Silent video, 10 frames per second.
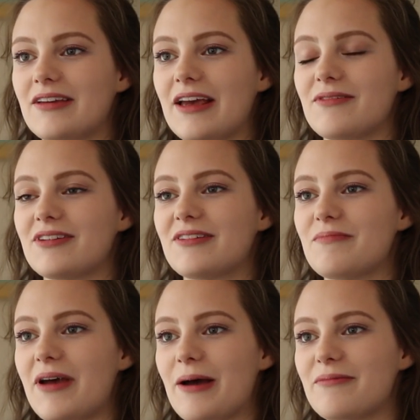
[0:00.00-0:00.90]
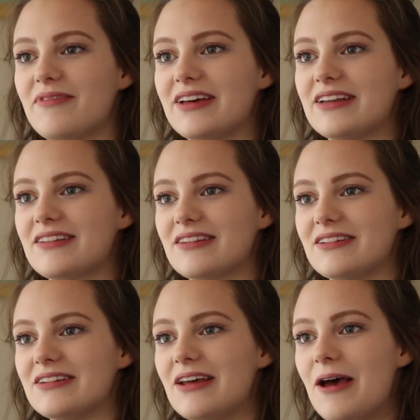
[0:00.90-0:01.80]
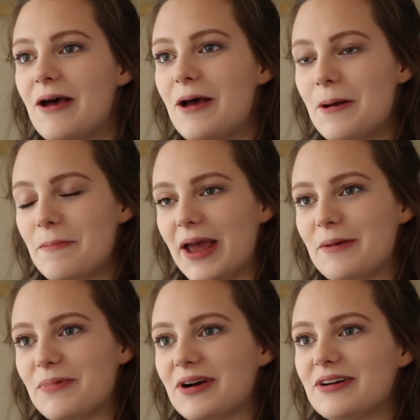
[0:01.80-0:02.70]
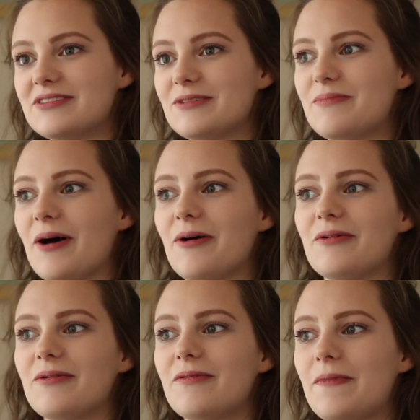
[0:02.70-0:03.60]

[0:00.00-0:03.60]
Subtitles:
gave us some pamphlets and papers about